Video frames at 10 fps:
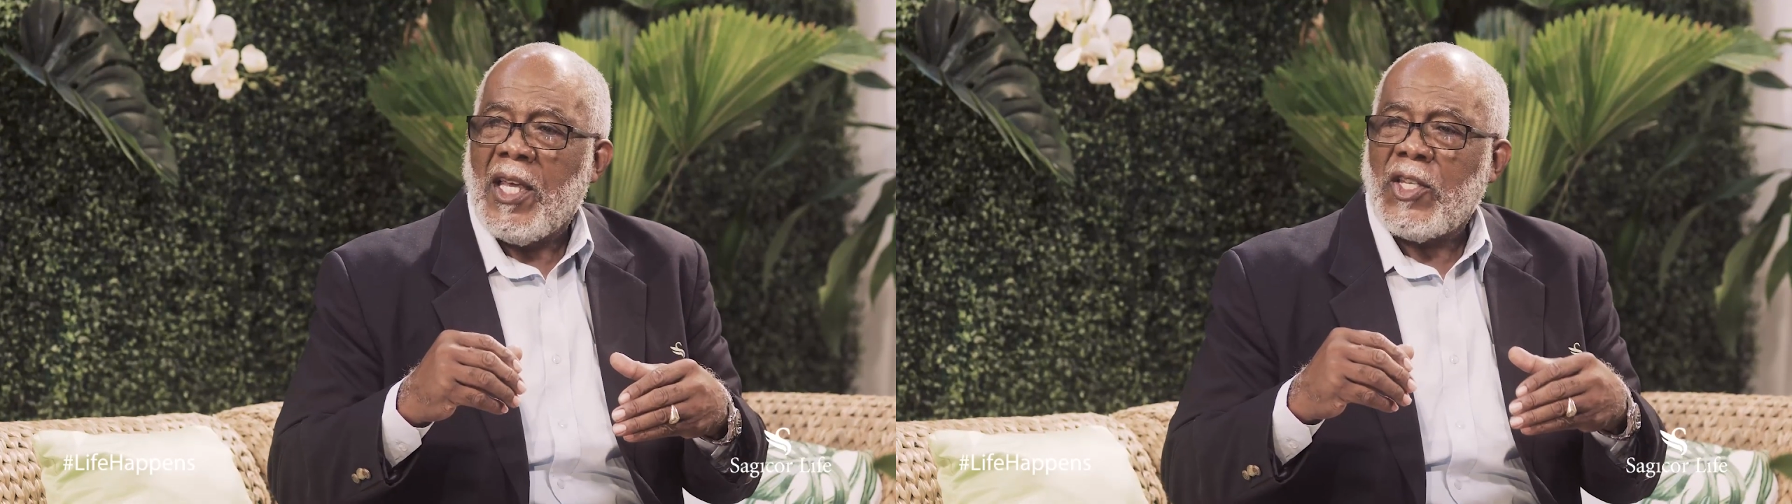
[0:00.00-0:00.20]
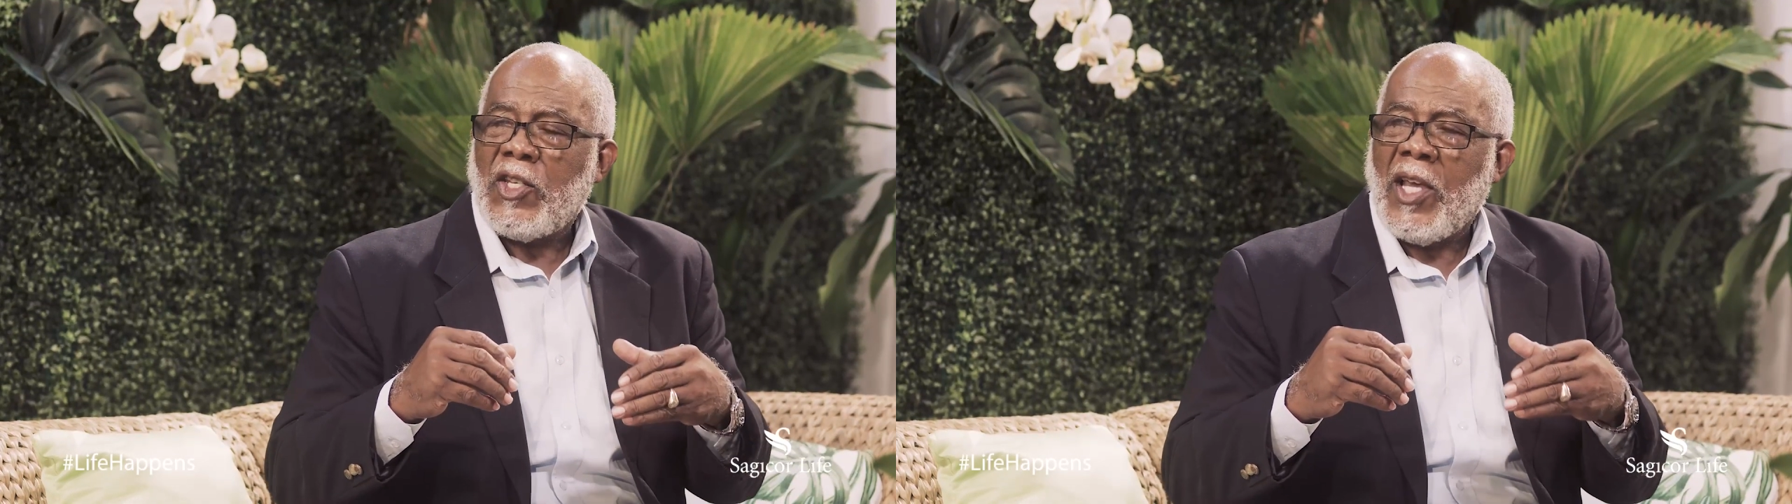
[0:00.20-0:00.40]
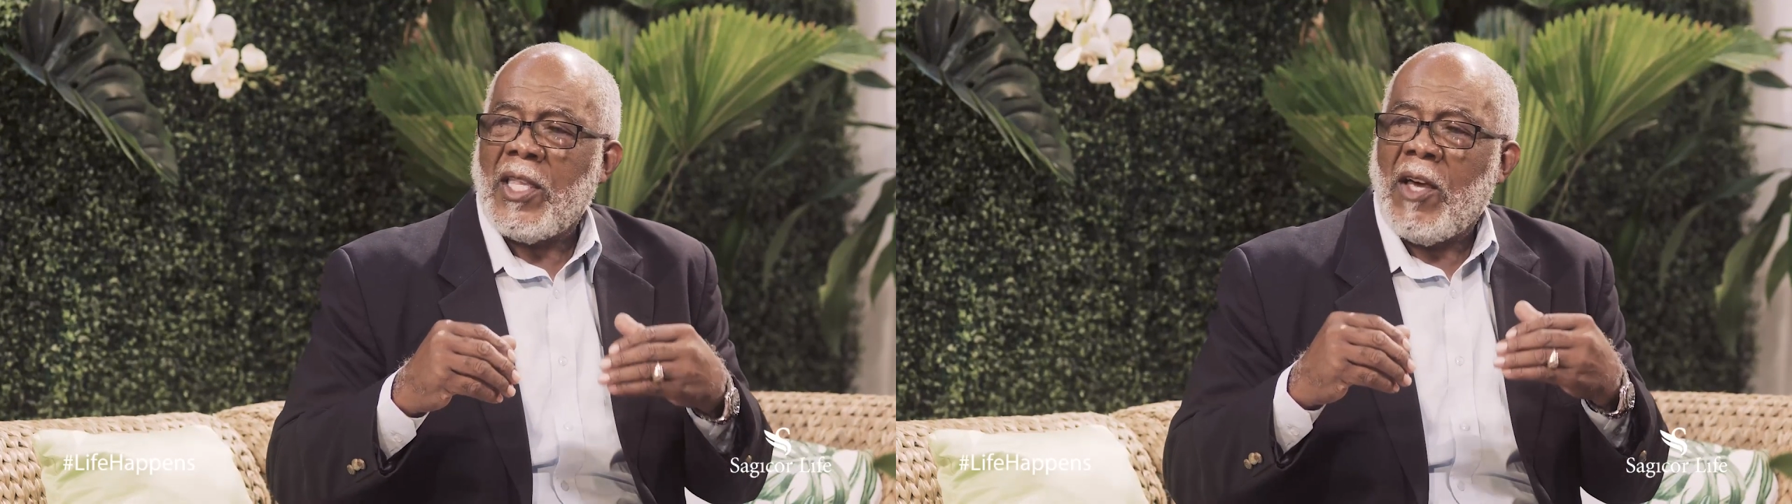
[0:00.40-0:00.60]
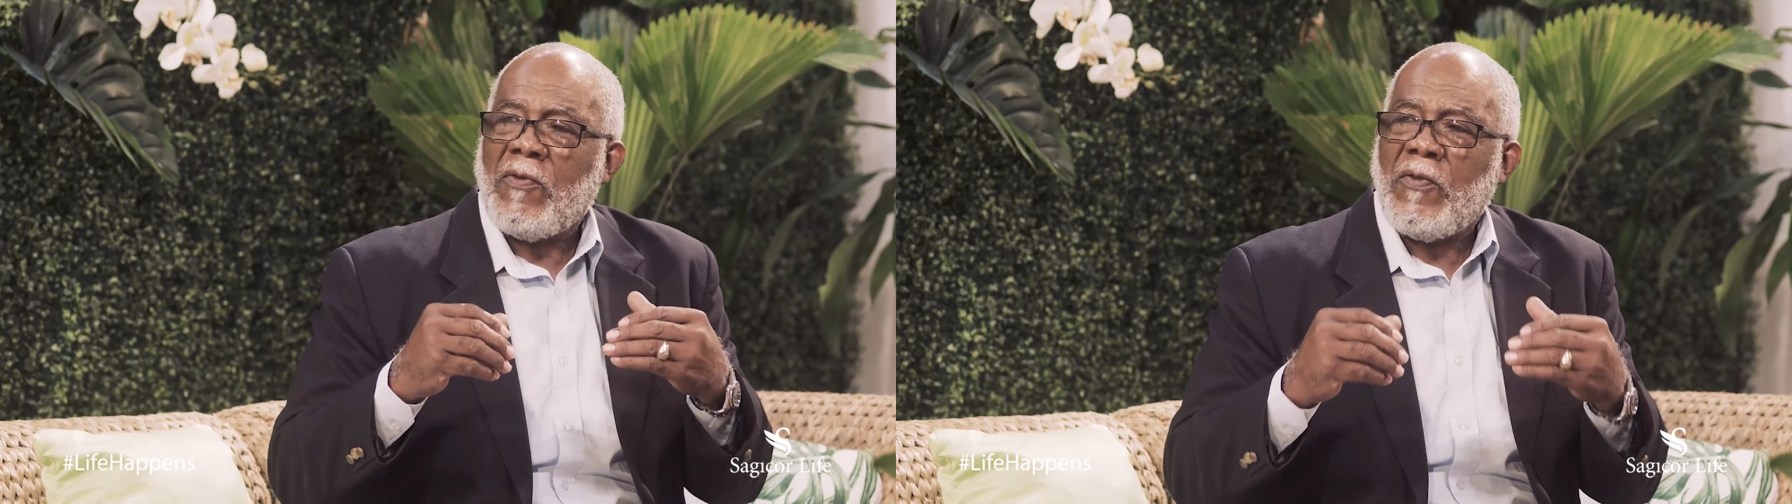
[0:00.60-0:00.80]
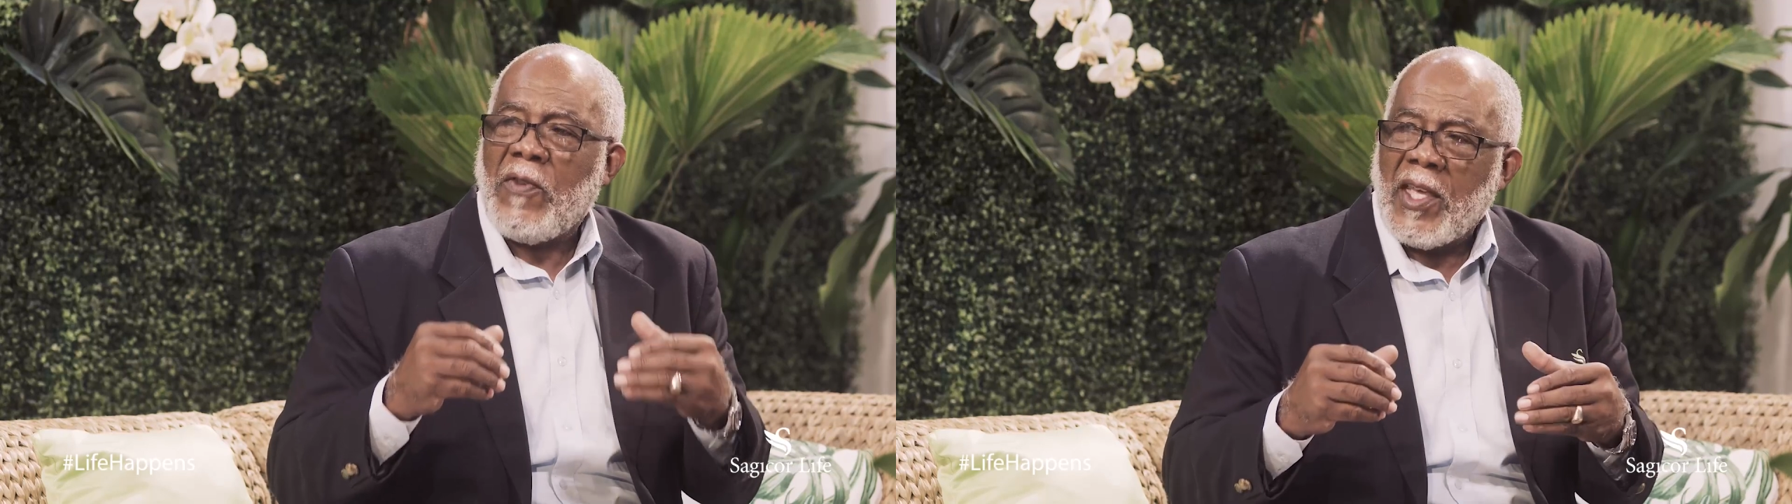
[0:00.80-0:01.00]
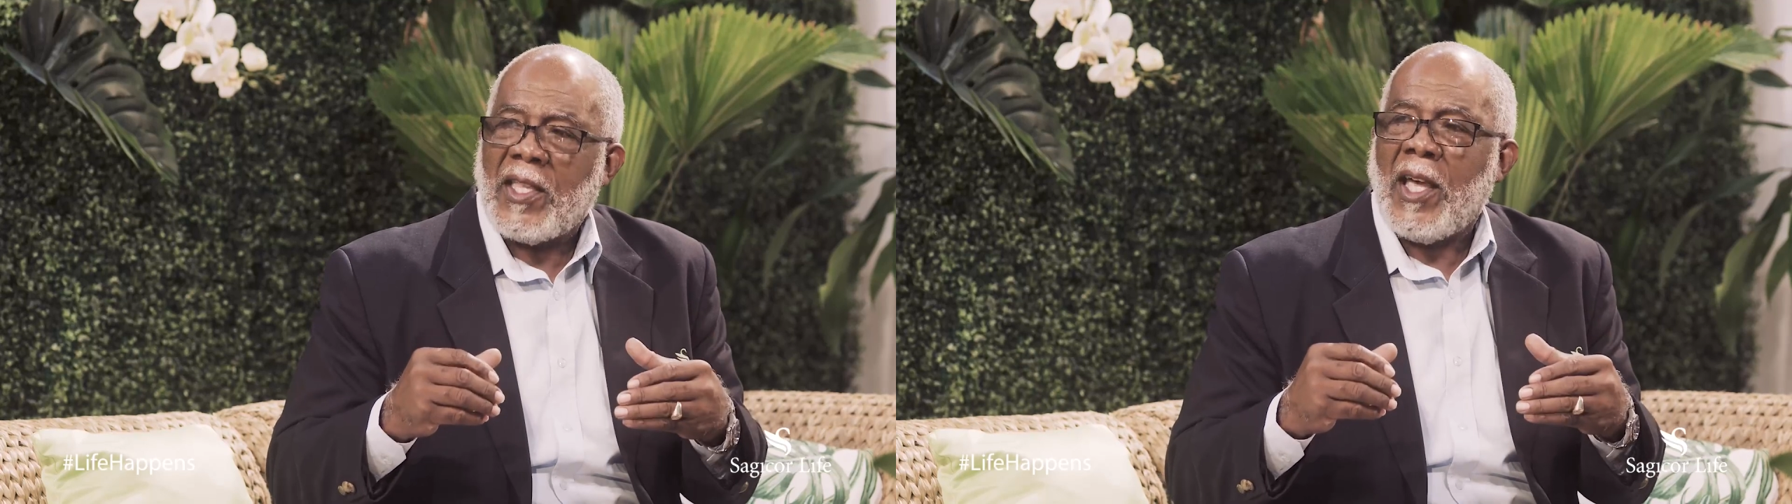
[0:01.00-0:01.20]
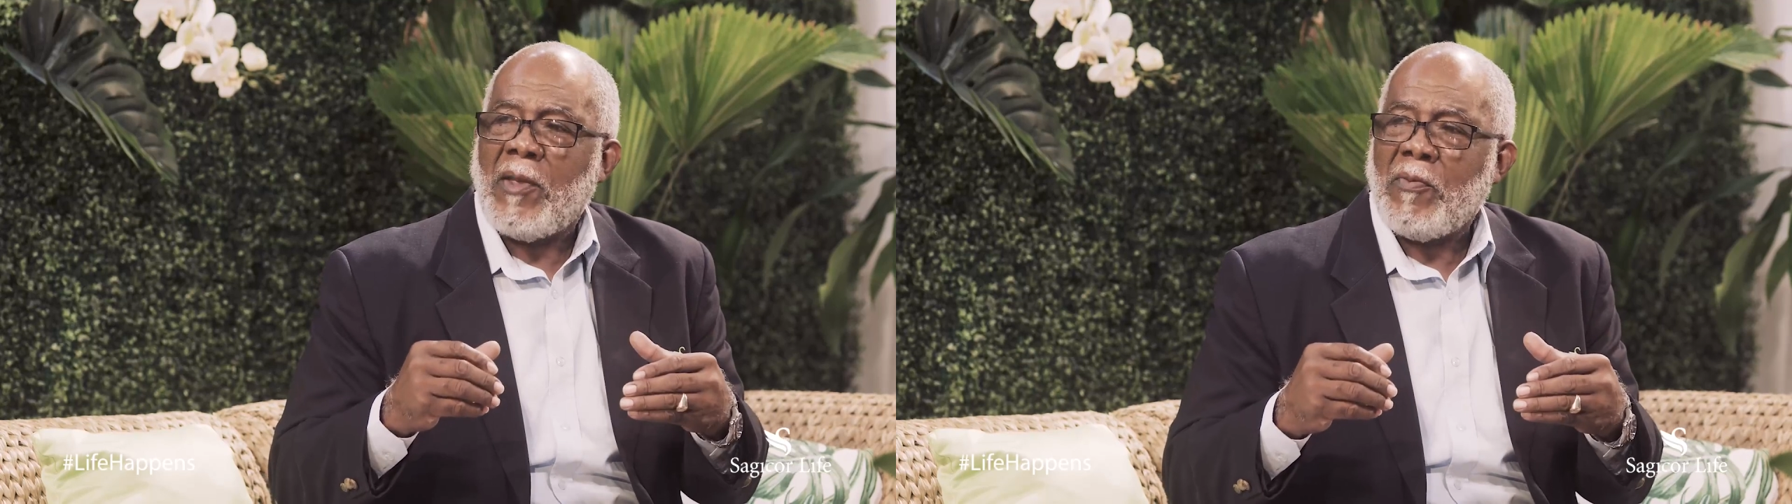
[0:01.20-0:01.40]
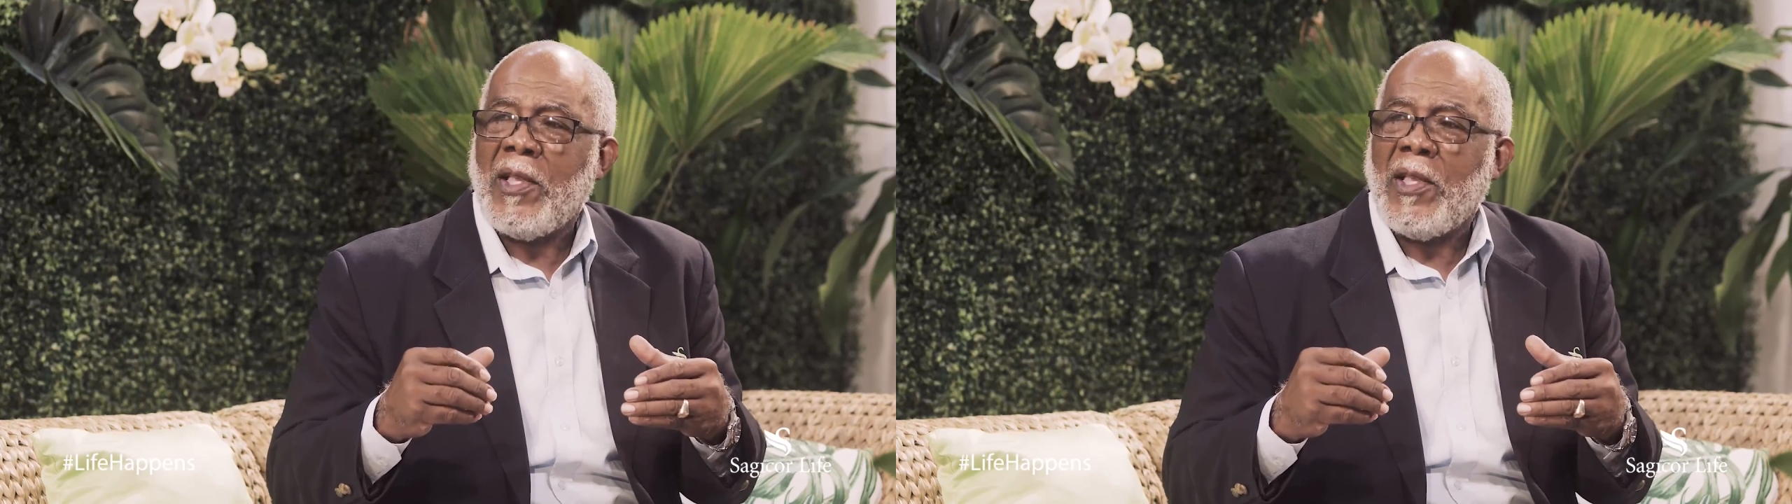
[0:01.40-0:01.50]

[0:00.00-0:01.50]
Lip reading: she had a faith and